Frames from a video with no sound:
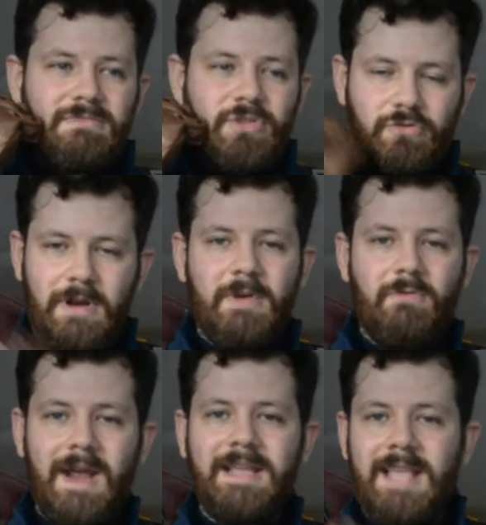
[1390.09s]
trim it
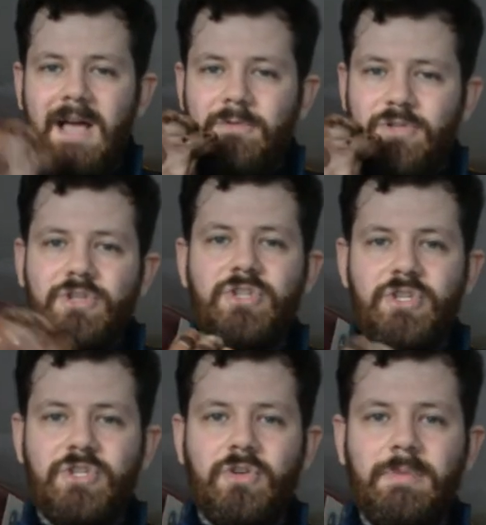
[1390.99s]
right down just to
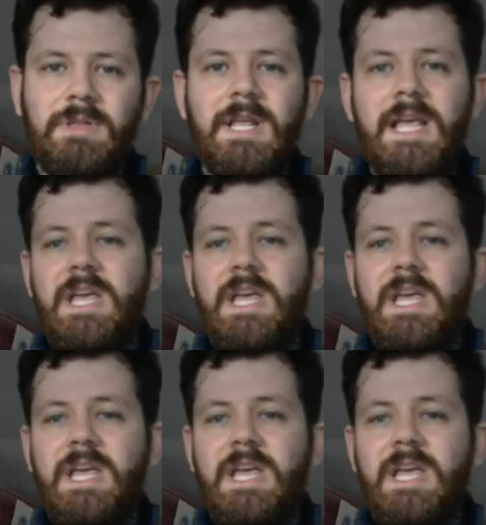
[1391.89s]
stubble